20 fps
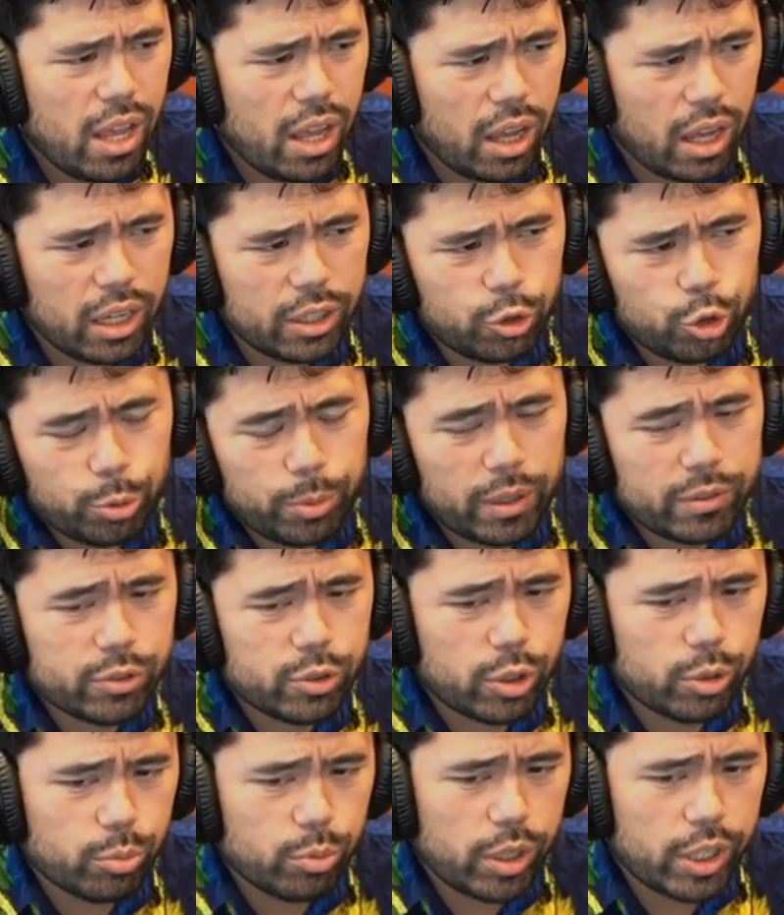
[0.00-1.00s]
Dubov
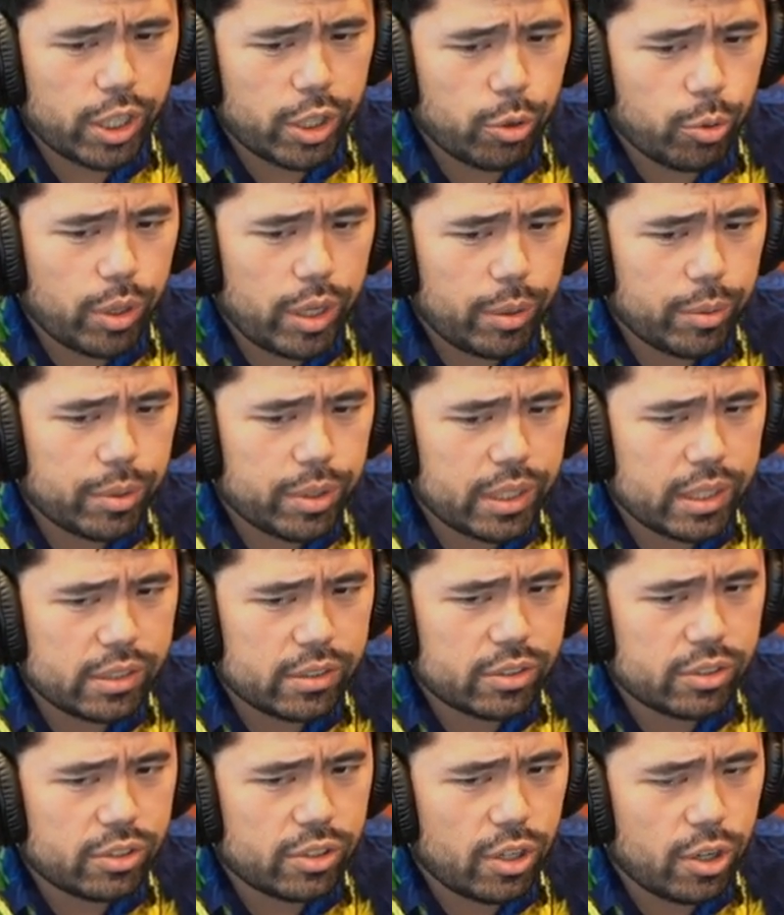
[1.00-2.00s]
started running away with it.
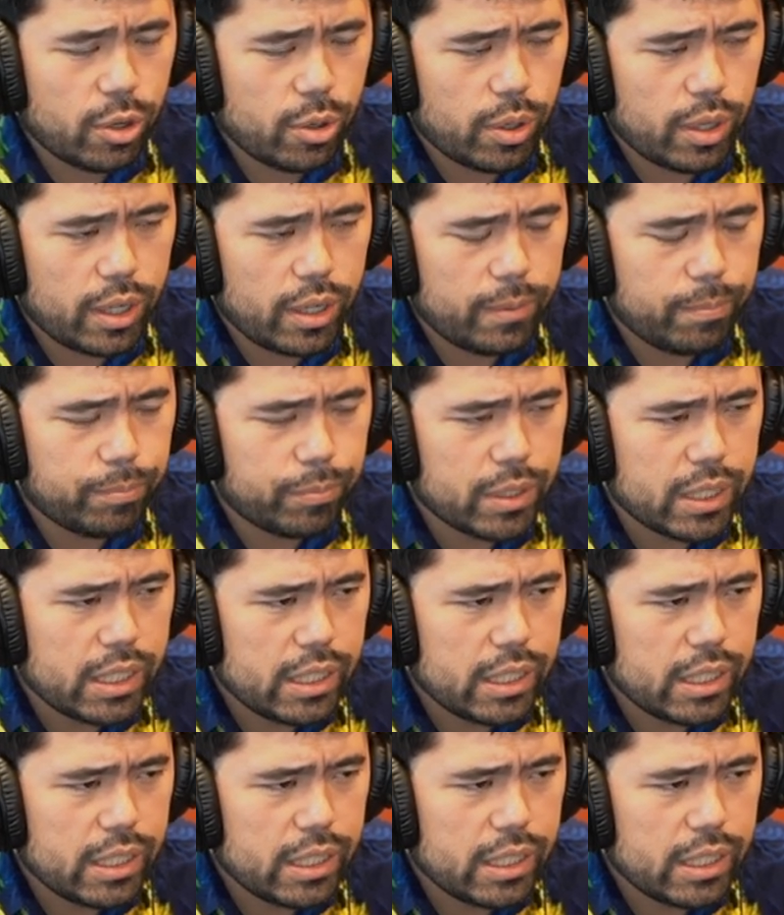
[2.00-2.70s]
So